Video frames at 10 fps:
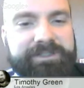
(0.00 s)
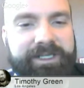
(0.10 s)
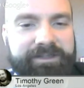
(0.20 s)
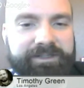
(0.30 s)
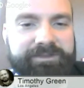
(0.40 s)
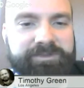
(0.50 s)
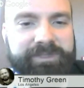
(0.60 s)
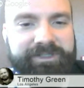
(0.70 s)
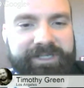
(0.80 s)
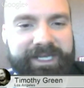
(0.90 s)
on
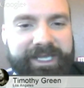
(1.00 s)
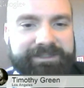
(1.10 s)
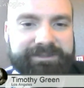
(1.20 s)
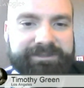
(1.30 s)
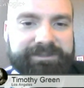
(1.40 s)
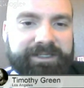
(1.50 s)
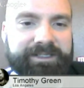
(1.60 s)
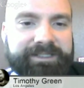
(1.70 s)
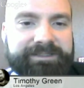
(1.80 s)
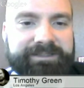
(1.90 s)
Twitter asks,
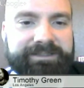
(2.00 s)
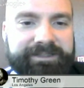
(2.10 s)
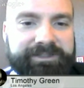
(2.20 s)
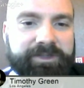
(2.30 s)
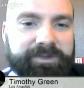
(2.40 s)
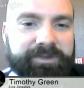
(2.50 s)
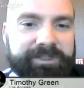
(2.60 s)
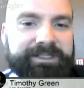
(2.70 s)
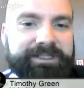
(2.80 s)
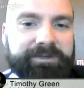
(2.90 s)
he says that he
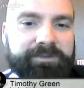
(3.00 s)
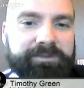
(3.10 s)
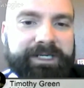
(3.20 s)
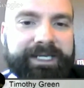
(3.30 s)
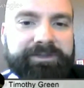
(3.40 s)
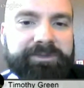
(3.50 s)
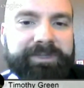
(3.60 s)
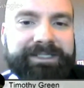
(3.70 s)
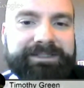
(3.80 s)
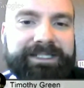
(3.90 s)
noticed that what
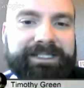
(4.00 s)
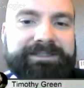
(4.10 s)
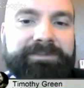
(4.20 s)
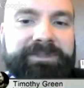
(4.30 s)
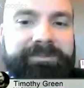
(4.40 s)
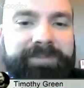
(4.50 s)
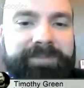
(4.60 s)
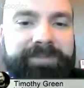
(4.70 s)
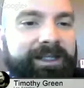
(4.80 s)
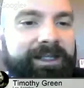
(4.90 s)
haiku has some
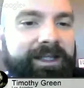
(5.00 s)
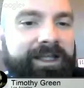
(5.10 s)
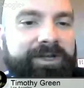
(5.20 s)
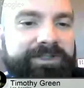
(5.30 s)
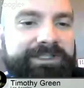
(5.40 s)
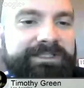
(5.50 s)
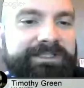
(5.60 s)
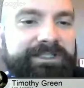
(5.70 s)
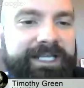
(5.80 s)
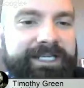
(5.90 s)
debate. Are there
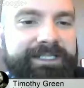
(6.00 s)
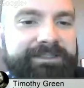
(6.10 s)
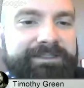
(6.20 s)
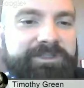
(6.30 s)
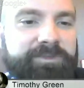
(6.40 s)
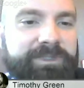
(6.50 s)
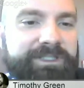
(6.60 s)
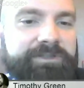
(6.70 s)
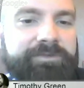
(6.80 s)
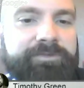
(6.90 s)
still any
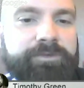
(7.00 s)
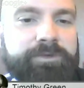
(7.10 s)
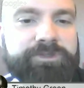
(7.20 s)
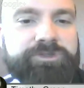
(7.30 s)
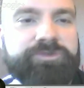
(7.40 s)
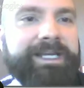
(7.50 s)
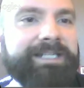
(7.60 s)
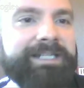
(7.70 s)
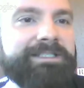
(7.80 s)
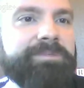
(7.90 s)
distinguishing formal
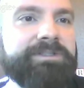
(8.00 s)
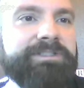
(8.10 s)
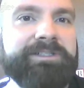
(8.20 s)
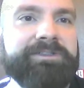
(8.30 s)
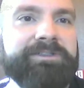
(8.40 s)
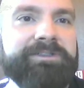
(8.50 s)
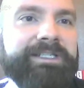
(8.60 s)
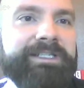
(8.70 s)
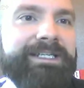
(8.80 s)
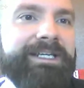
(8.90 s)
traits, particularly
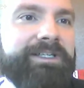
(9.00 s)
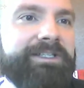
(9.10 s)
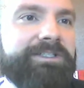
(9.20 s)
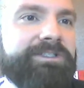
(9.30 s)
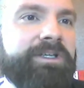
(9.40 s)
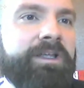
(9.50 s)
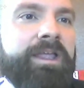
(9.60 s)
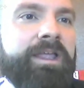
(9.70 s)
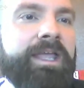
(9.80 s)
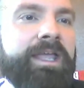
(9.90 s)
in English?
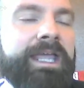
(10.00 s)
And